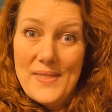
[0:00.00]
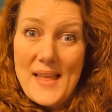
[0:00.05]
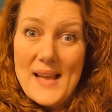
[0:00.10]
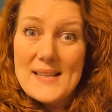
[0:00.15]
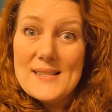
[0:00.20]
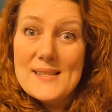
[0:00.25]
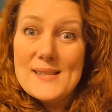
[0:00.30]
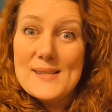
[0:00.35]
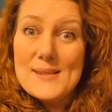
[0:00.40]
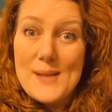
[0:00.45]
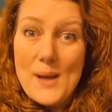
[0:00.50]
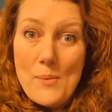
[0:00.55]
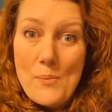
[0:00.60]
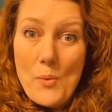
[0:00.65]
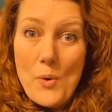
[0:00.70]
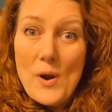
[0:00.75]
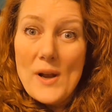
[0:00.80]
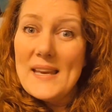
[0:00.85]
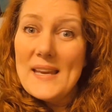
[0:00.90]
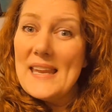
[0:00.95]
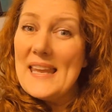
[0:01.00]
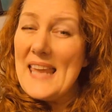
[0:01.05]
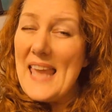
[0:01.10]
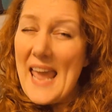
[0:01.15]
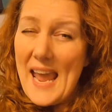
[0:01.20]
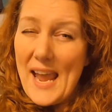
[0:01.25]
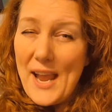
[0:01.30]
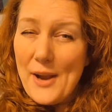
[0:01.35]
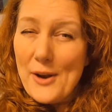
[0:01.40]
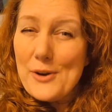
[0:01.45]
that someone
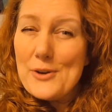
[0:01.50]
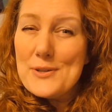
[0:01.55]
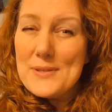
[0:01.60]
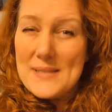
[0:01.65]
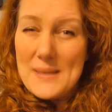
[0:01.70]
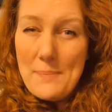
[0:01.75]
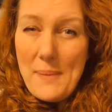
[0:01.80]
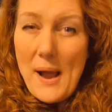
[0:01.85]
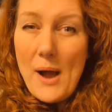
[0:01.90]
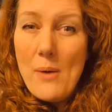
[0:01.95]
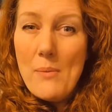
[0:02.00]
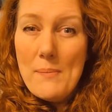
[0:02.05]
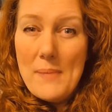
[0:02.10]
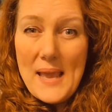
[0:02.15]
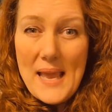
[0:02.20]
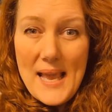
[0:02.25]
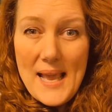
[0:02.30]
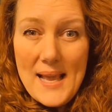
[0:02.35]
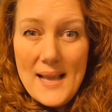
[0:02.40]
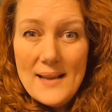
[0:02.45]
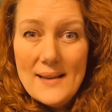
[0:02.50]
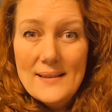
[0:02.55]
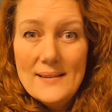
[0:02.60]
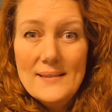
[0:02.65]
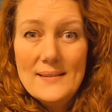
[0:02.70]
cares about me